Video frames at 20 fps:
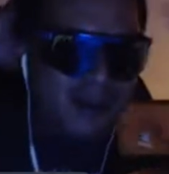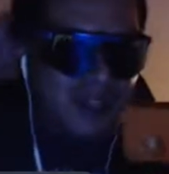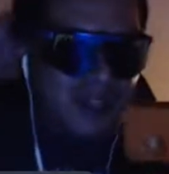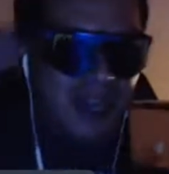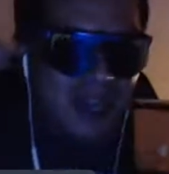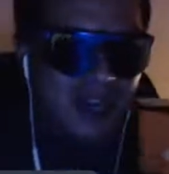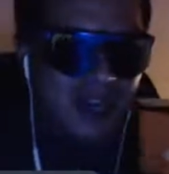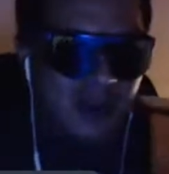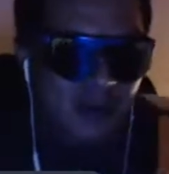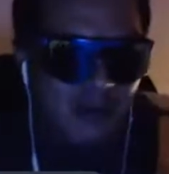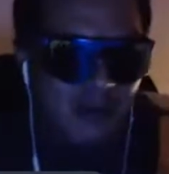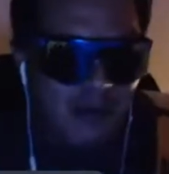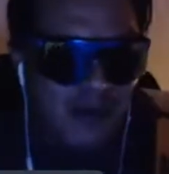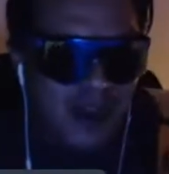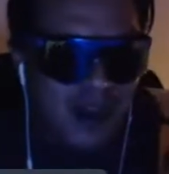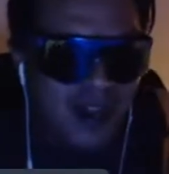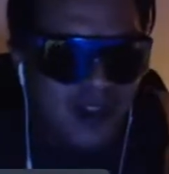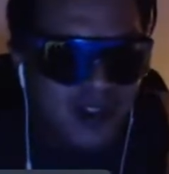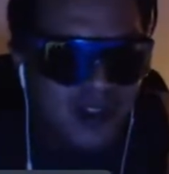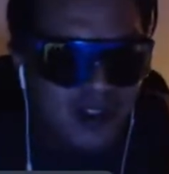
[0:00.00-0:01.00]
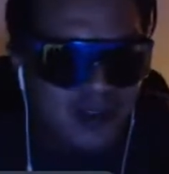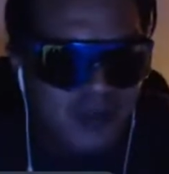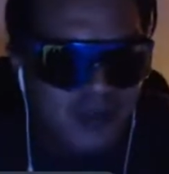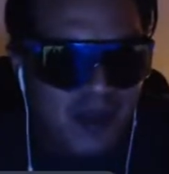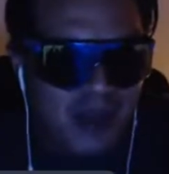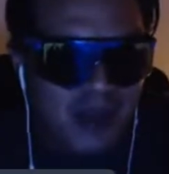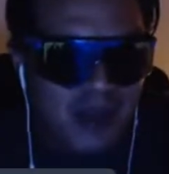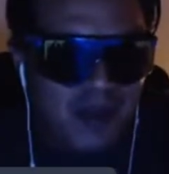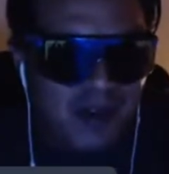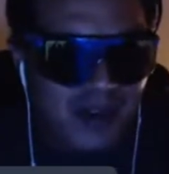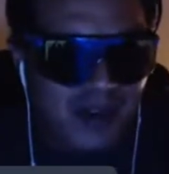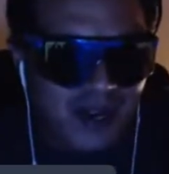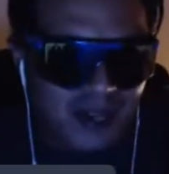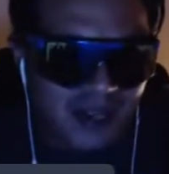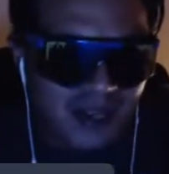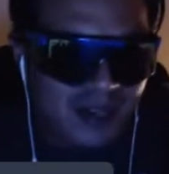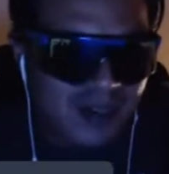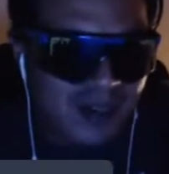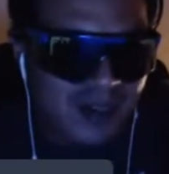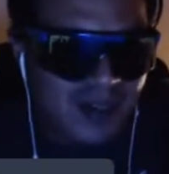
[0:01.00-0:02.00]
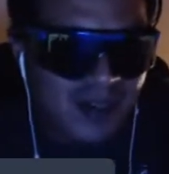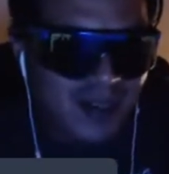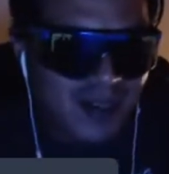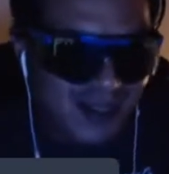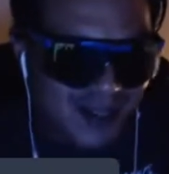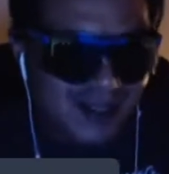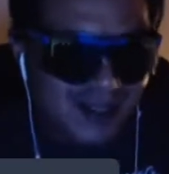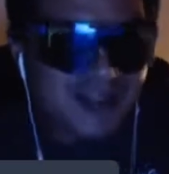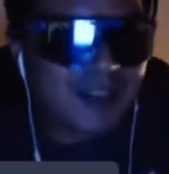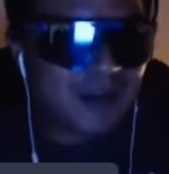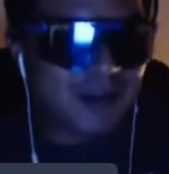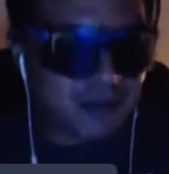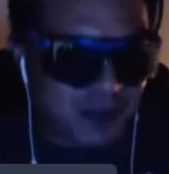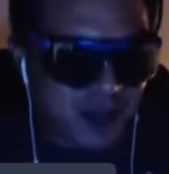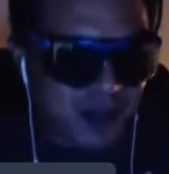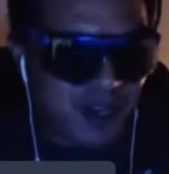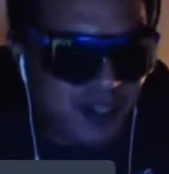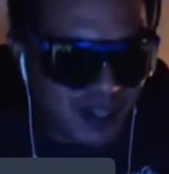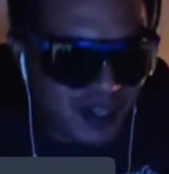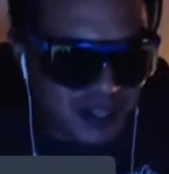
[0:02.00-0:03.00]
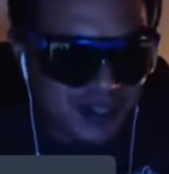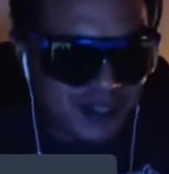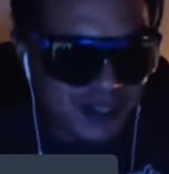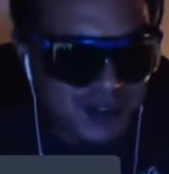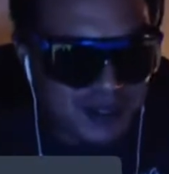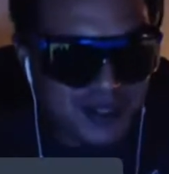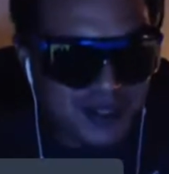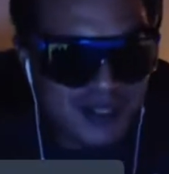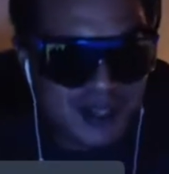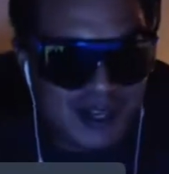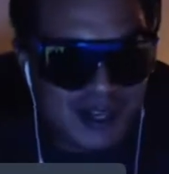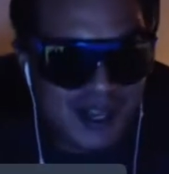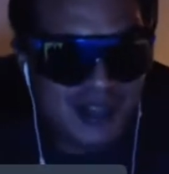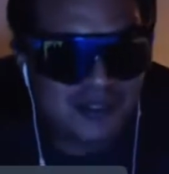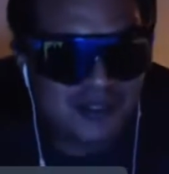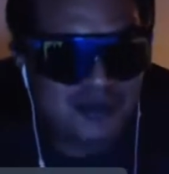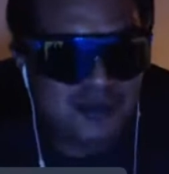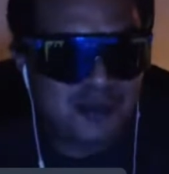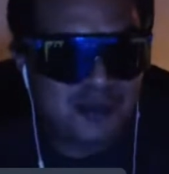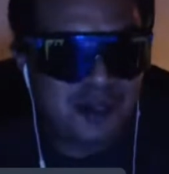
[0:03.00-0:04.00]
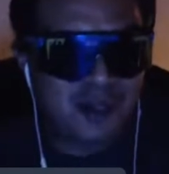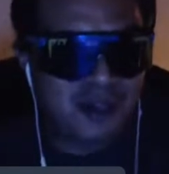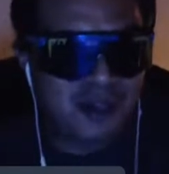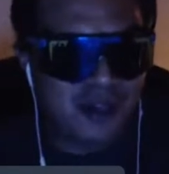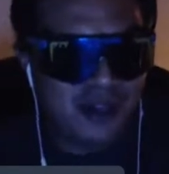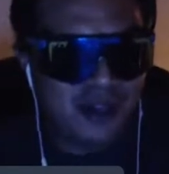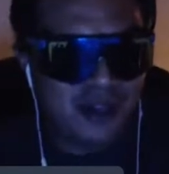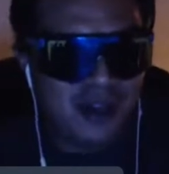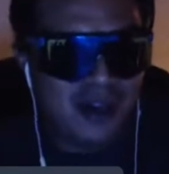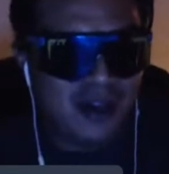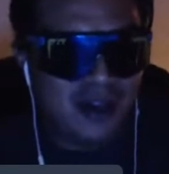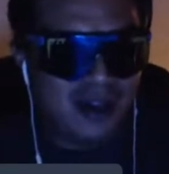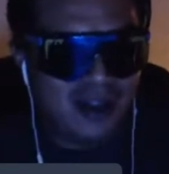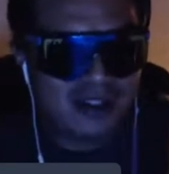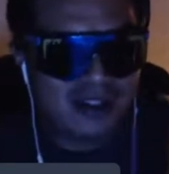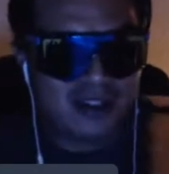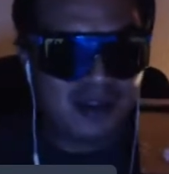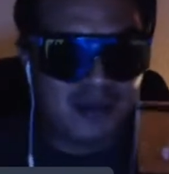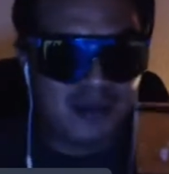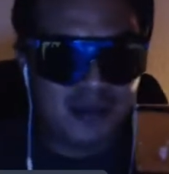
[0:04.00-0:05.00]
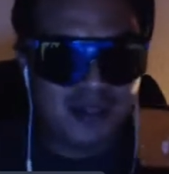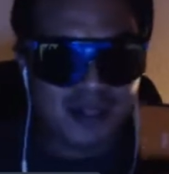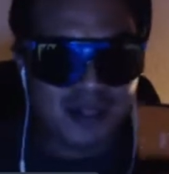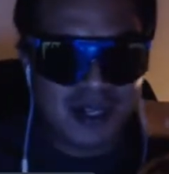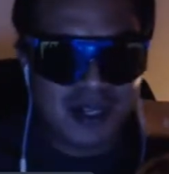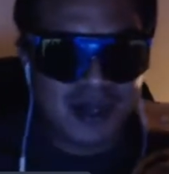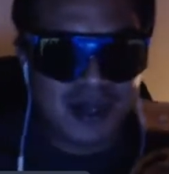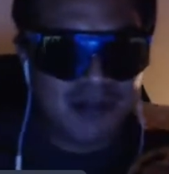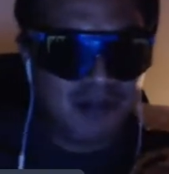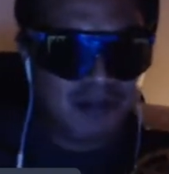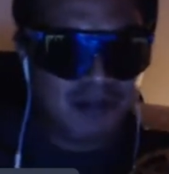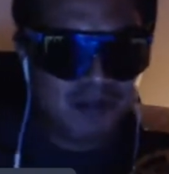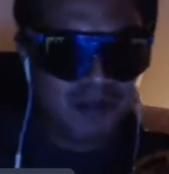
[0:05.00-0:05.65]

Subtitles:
Daniel Bryan looked better in it than Brock Lesnar did last week at SummerSlam.